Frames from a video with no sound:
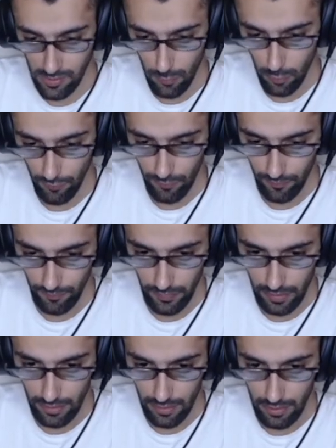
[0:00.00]
move.
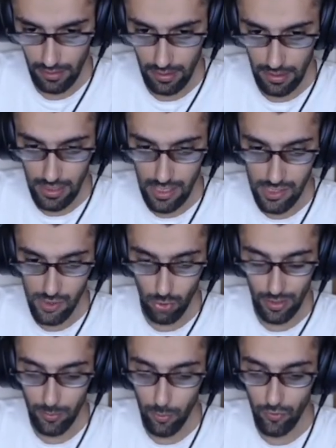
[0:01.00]
So
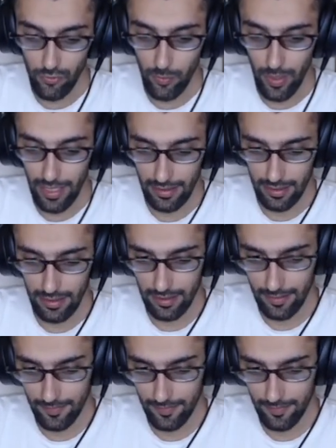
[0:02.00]
he moved back,